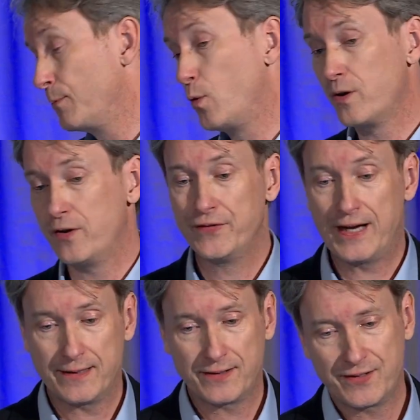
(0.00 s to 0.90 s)
more on
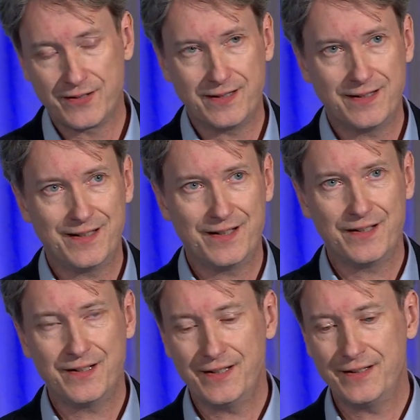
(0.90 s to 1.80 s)
that
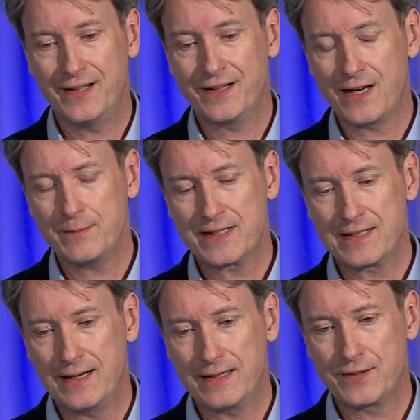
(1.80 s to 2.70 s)
in the coming
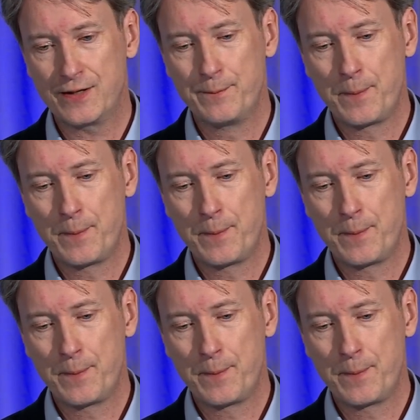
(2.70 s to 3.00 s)
slides.